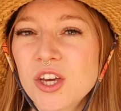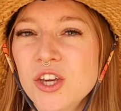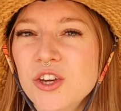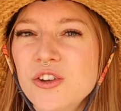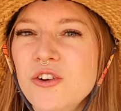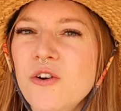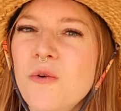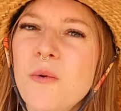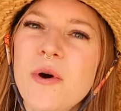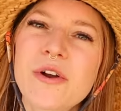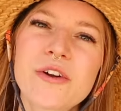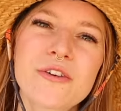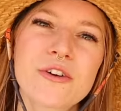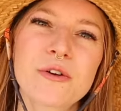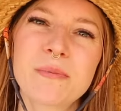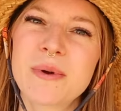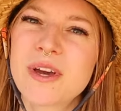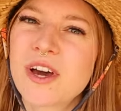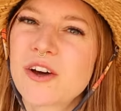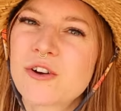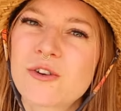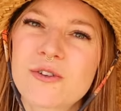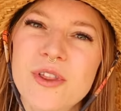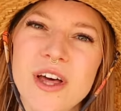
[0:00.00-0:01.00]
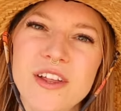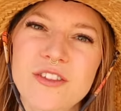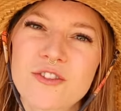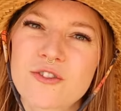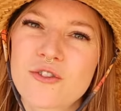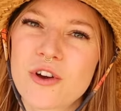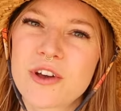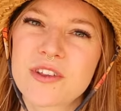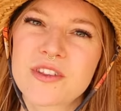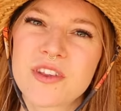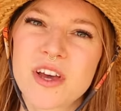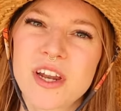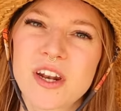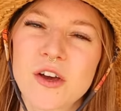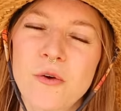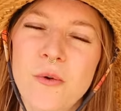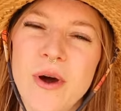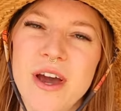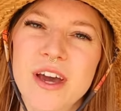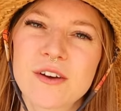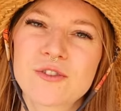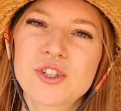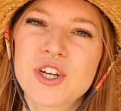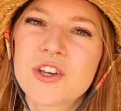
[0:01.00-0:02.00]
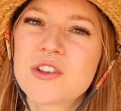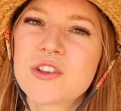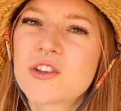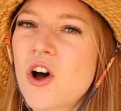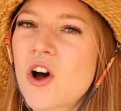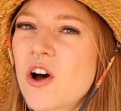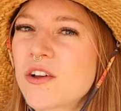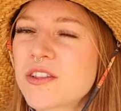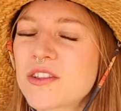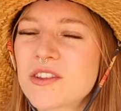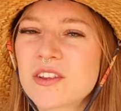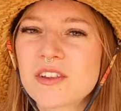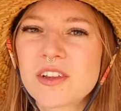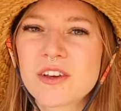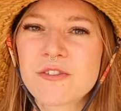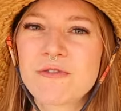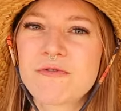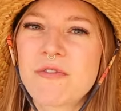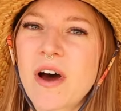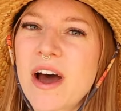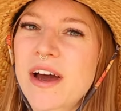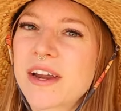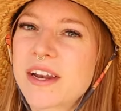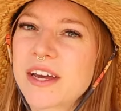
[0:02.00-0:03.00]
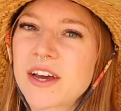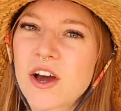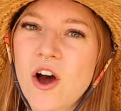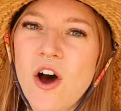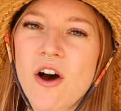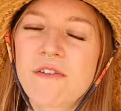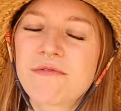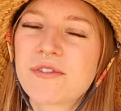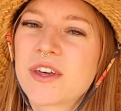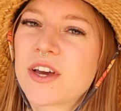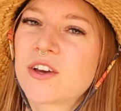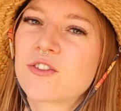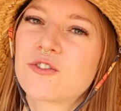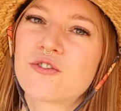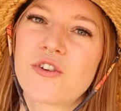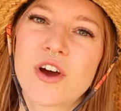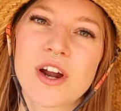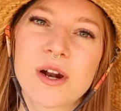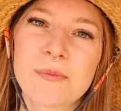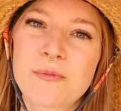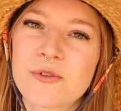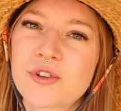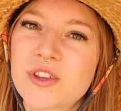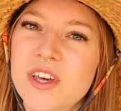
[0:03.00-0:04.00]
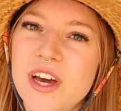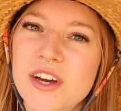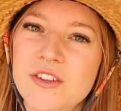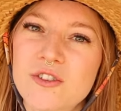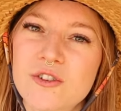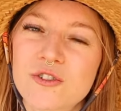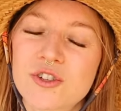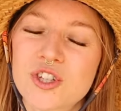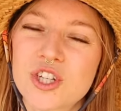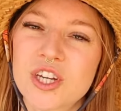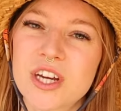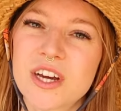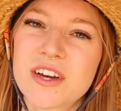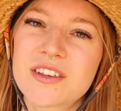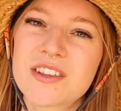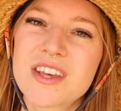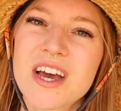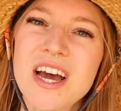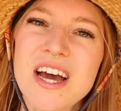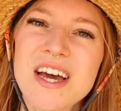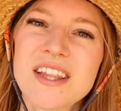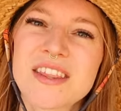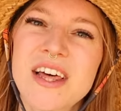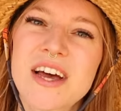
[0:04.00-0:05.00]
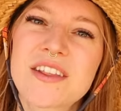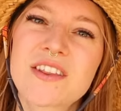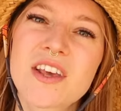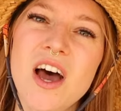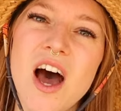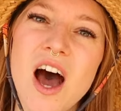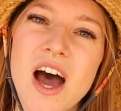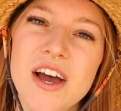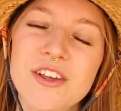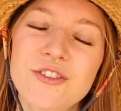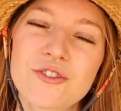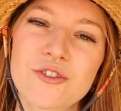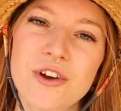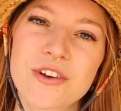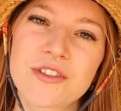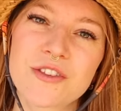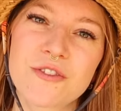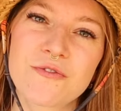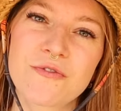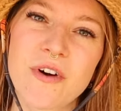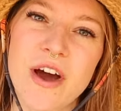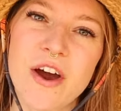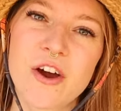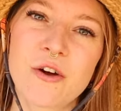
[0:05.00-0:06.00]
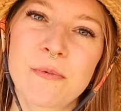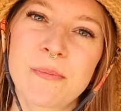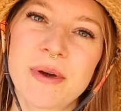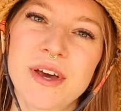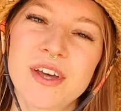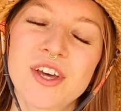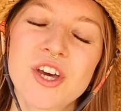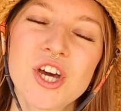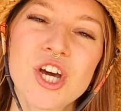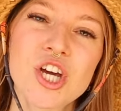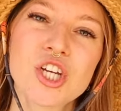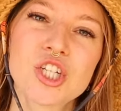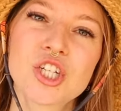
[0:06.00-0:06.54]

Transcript: You don't want her to be under that stress anyway. If she's constantly fighting off things, trying to protect her chicks, that's a high stress environment.